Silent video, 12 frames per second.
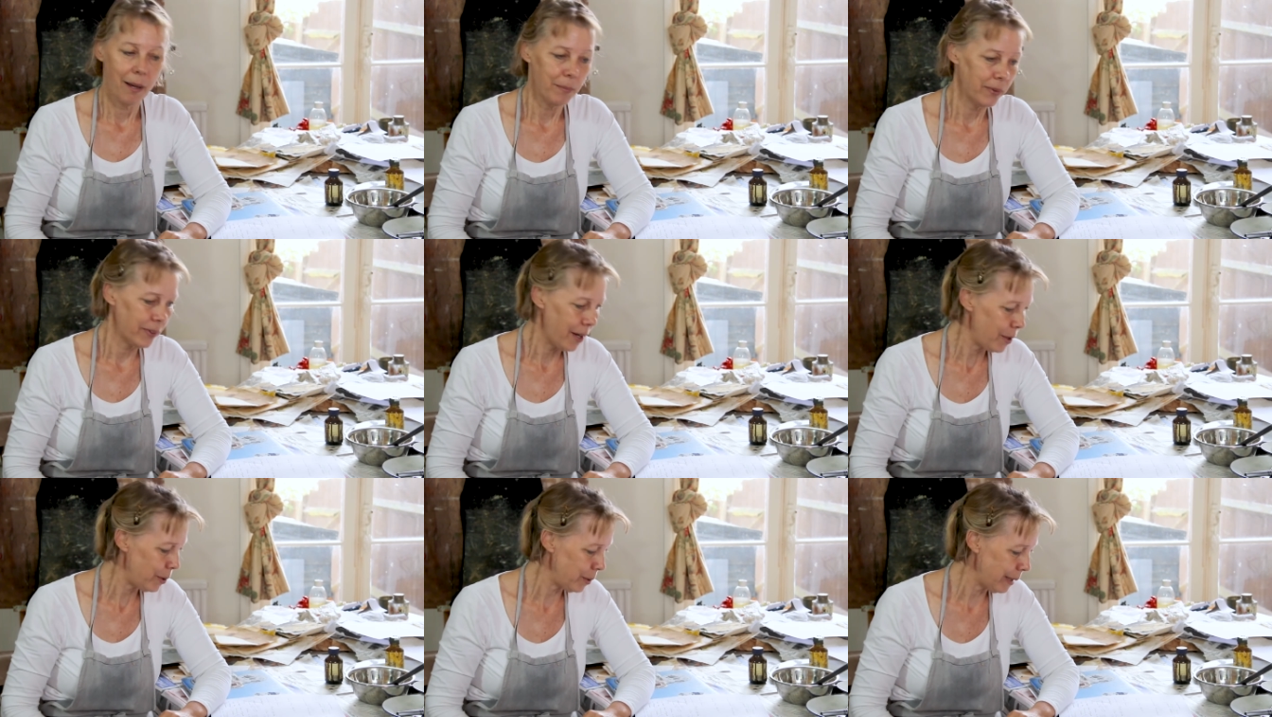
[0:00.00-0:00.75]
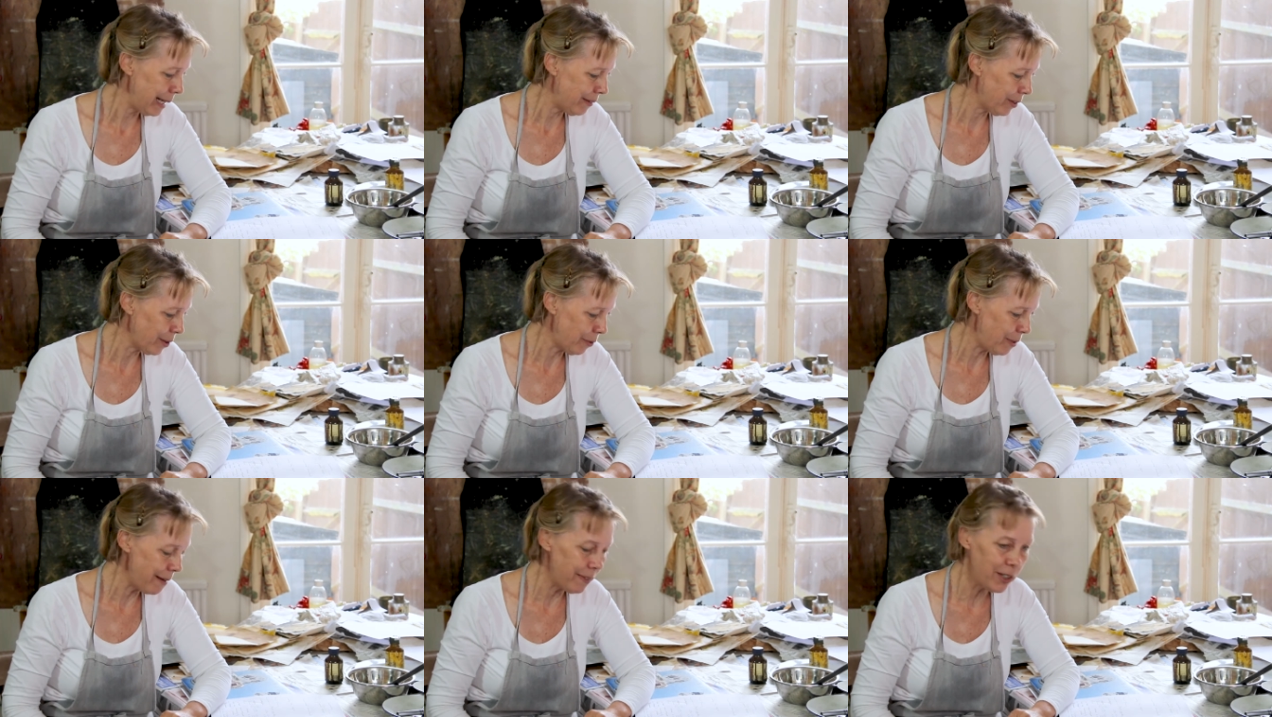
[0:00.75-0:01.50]
So it sort of
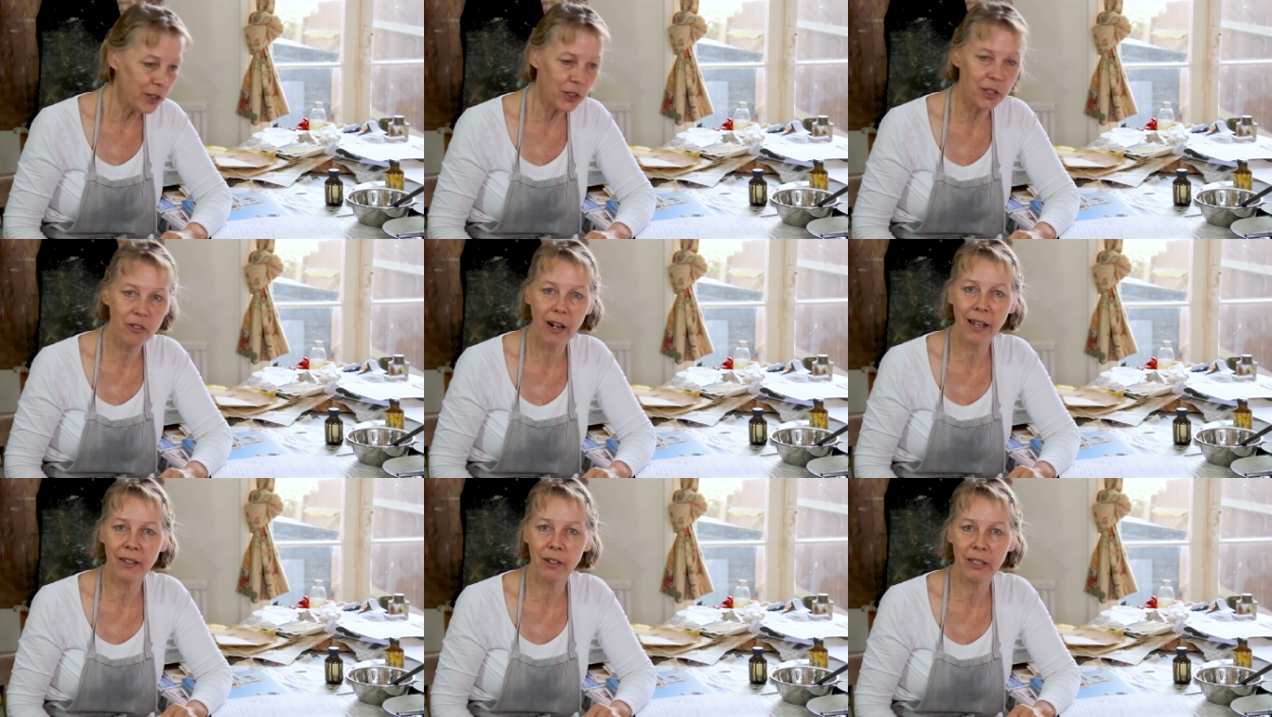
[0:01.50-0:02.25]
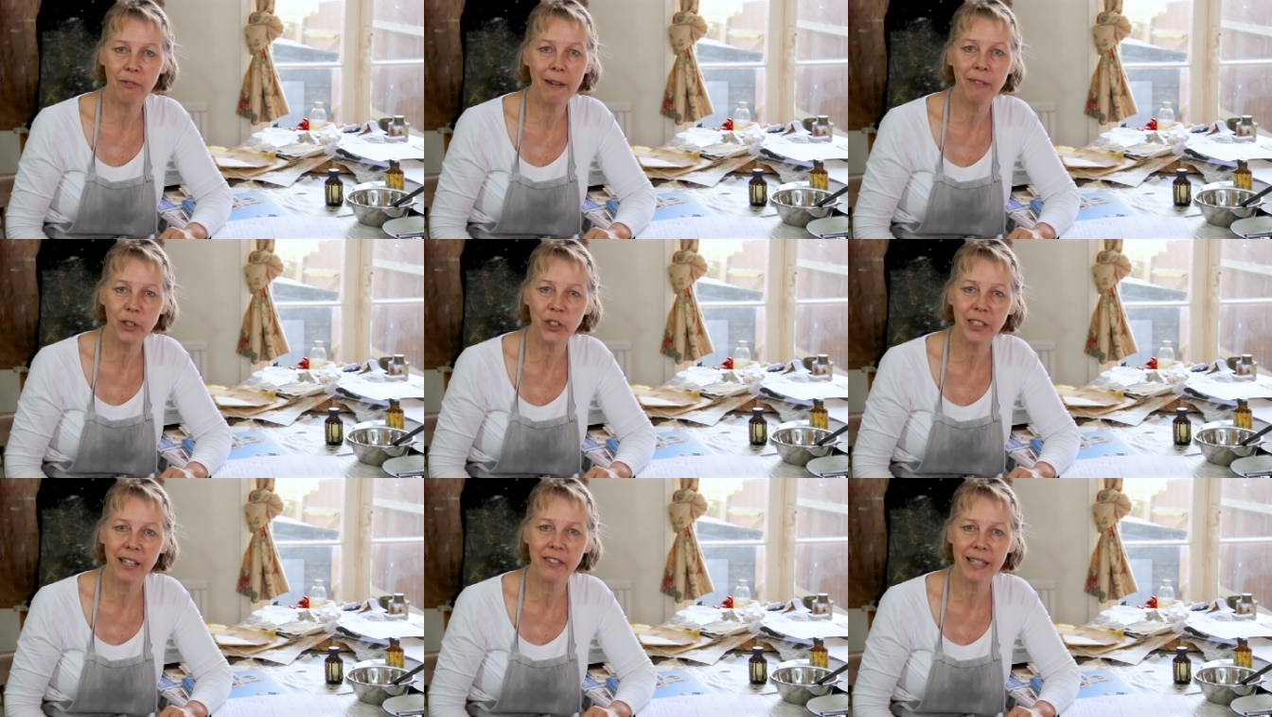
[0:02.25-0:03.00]

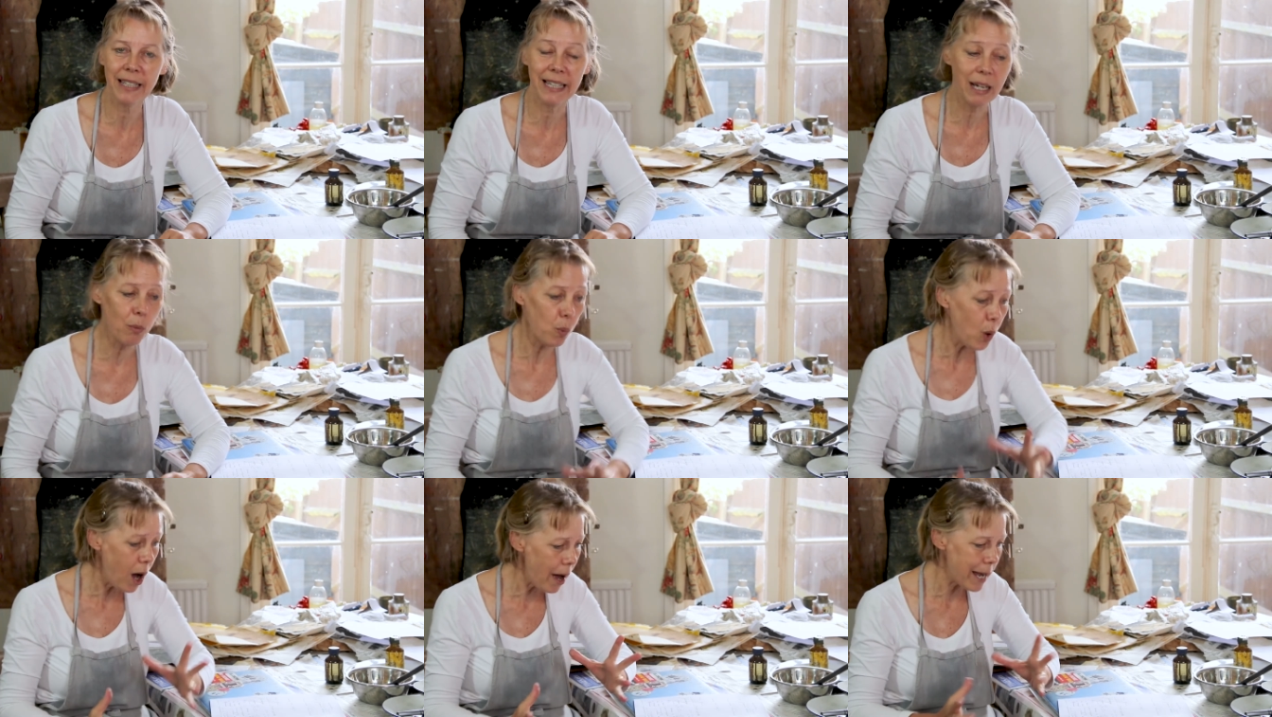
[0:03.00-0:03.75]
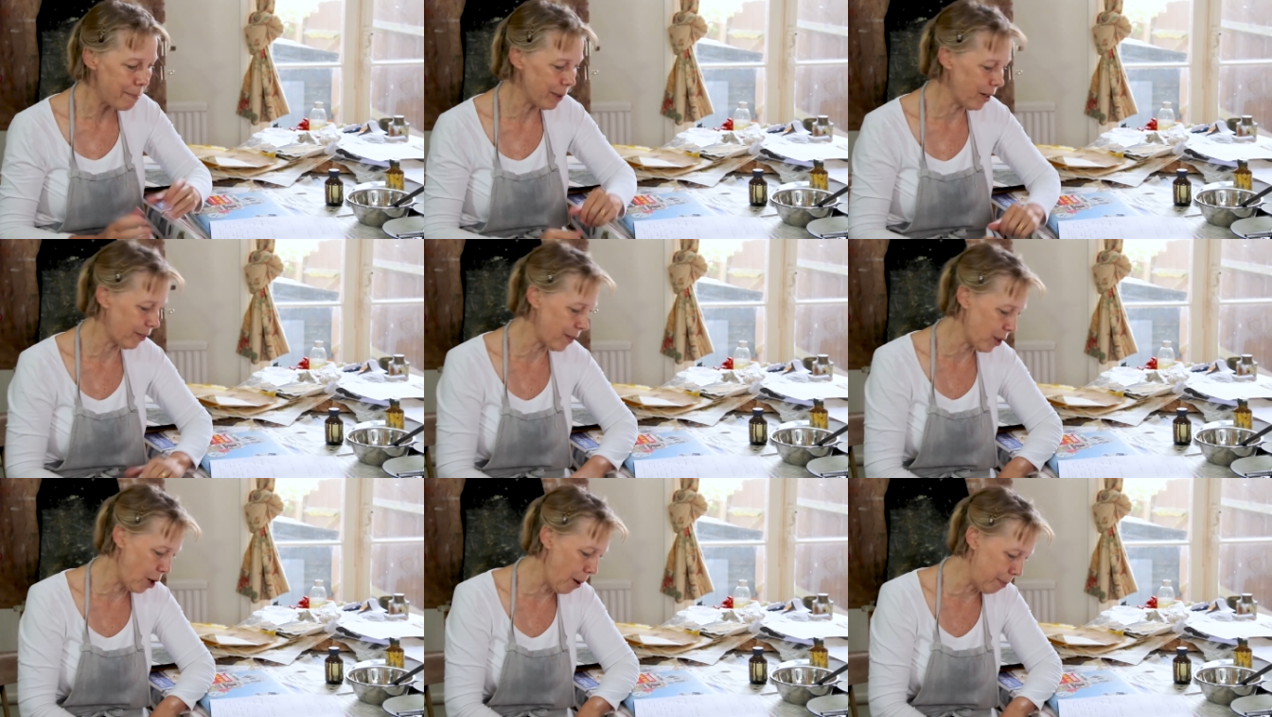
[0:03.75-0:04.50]
revolutionised thinking. And why? Because of
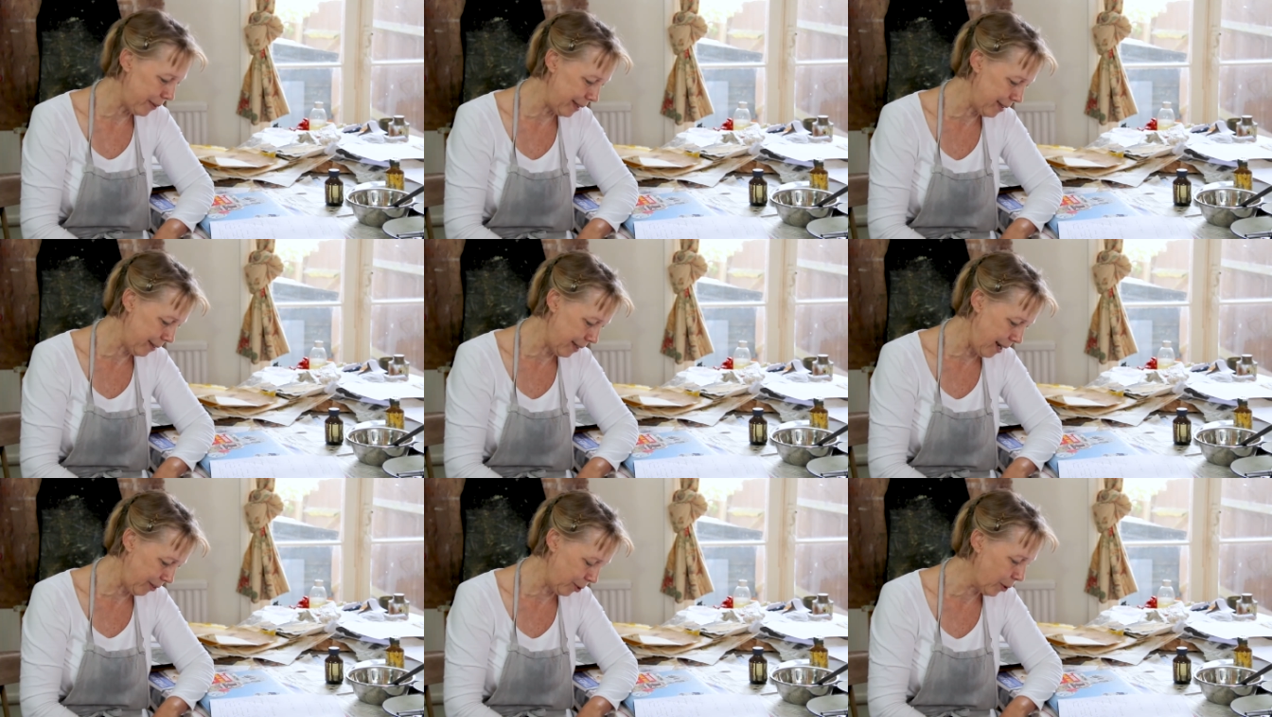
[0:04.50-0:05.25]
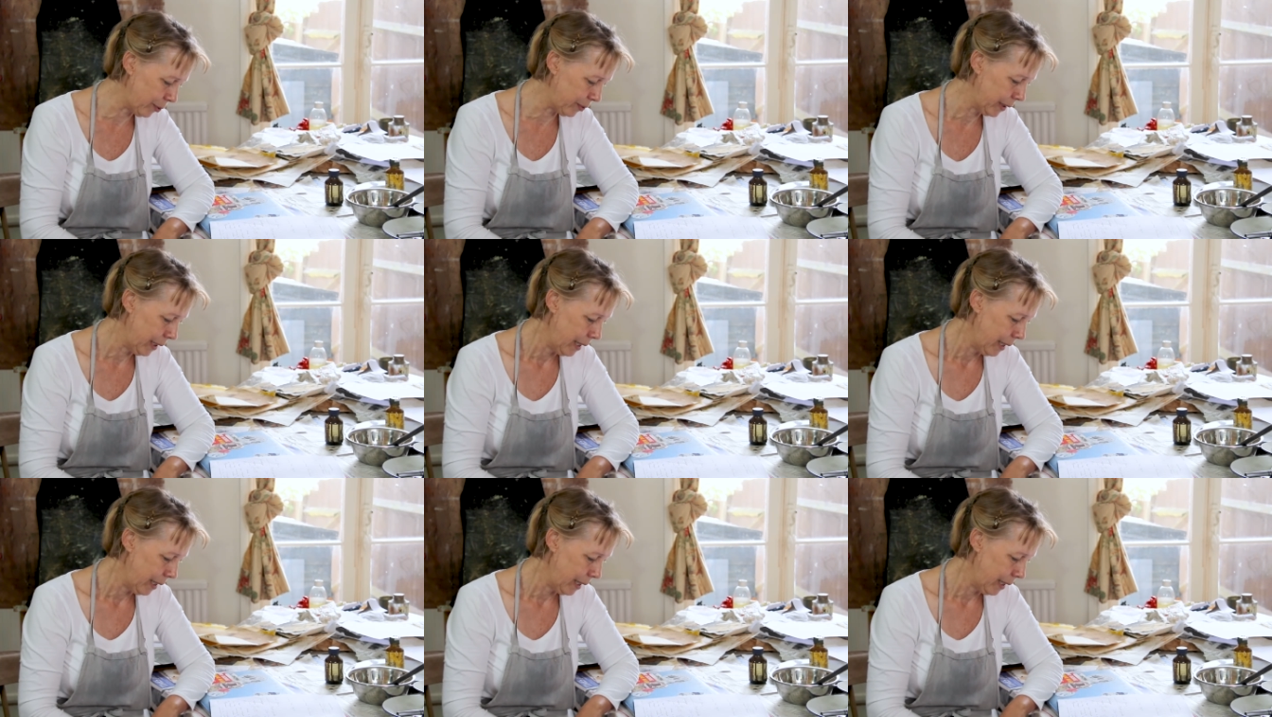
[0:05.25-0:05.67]
the compositional cut-off.